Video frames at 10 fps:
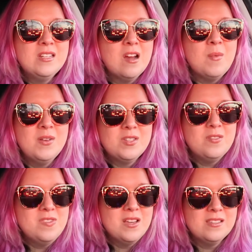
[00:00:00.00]
talk about
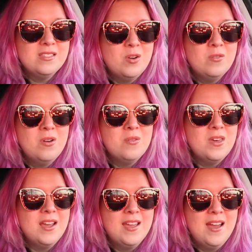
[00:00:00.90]
certain things, don't know
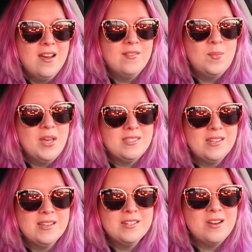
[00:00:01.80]
that I have a pet
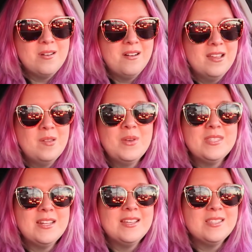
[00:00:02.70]
sitting and dog walking
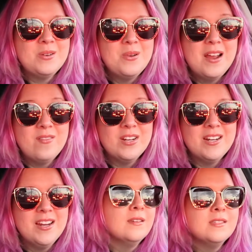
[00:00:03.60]
business or
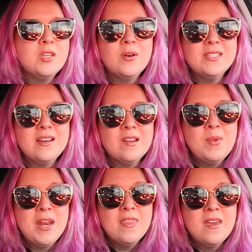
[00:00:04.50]
whatever. So it's not gonna
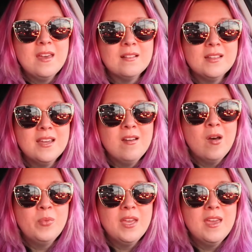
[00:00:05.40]
be anything like
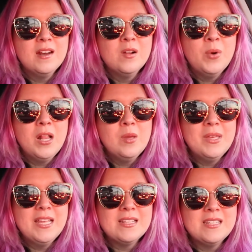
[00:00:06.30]
complicated. It'll probably
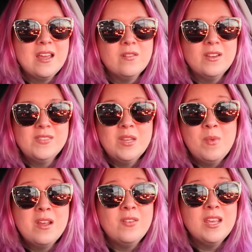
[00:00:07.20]
be like a 10 or 15
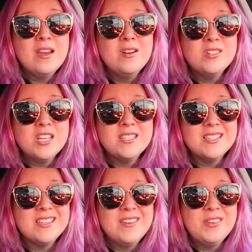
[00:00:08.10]
minute video
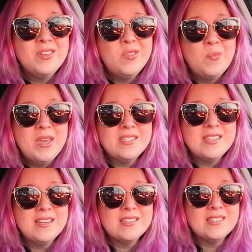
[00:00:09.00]
just giving you the
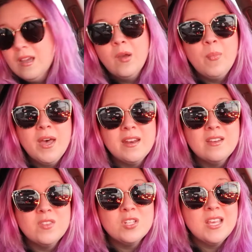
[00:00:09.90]
basics but
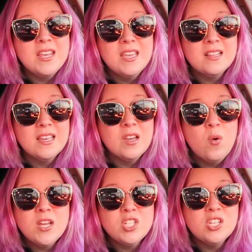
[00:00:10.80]
if there's any like
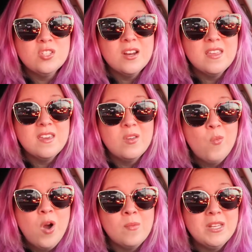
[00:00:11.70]
questions or anything you
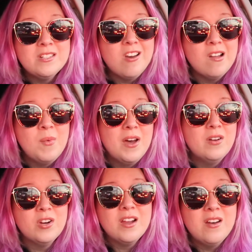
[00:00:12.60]
want me to talk
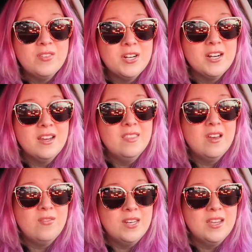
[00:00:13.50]
about or cover in
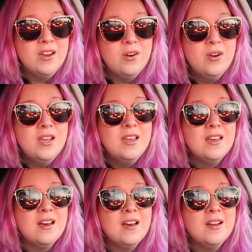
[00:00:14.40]
that video,
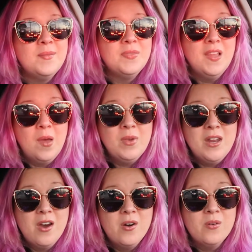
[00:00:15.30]
um, let me
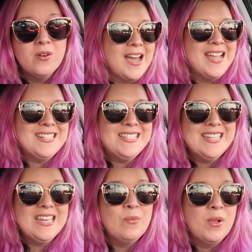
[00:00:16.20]
know. I
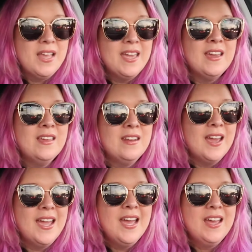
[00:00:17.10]
did plan,
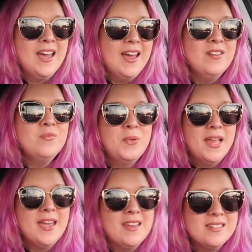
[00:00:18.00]
I had, had
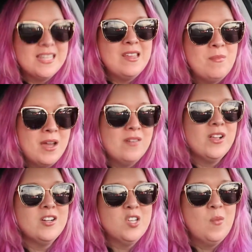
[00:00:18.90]
planned in my
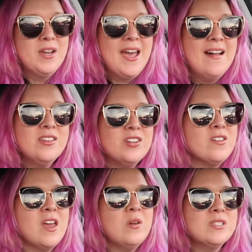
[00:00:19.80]
Vlogtober
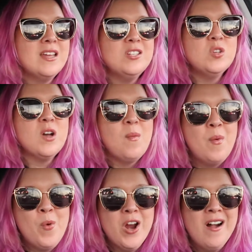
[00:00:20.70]
calendar that I was gonna do a couple
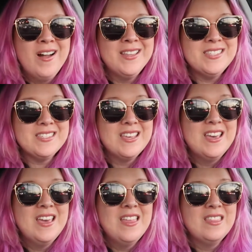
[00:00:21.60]
more haunts.
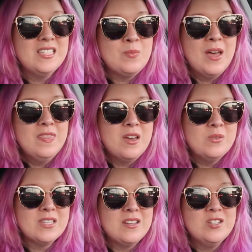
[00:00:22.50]
This month I
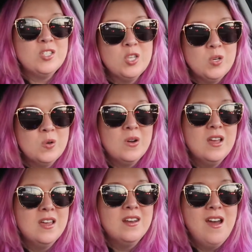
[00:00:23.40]
was gonna do
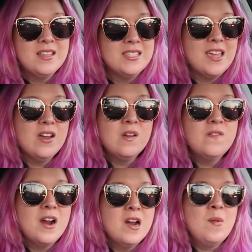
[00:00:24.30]
Knott's Scary
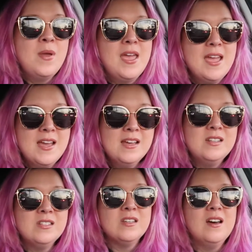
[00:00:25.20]
Farm
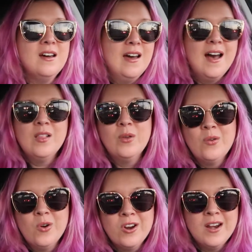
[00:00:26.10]
and uh, Halloween
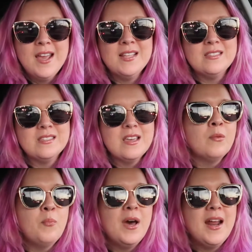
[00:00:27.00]
Horror Nights,
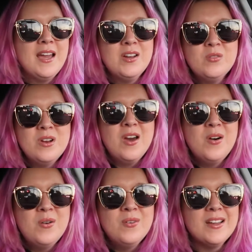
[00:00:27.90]
but I don't
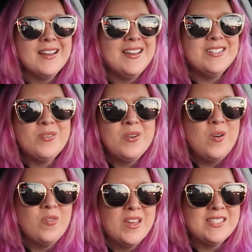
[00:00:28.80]
know, I don't
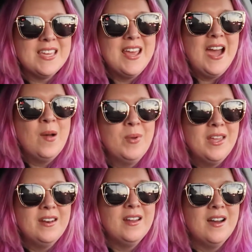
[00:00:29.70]
know if that's gonna
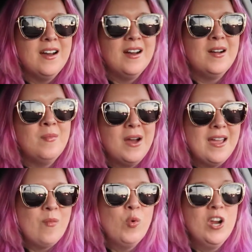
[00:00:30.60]
happen. Um, I
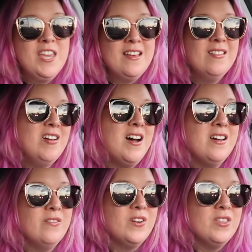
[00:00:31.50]
am working a
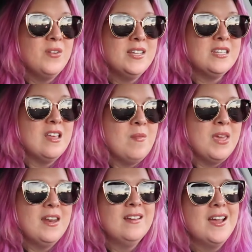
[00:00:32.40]
lot for the rest of, I
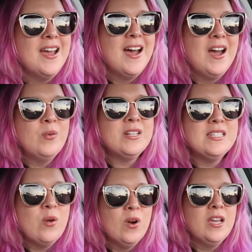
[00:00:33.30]
mean, I wouldn't
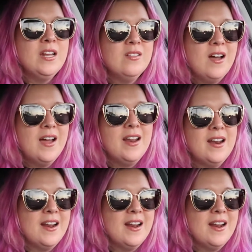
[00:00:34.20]
say working a lot,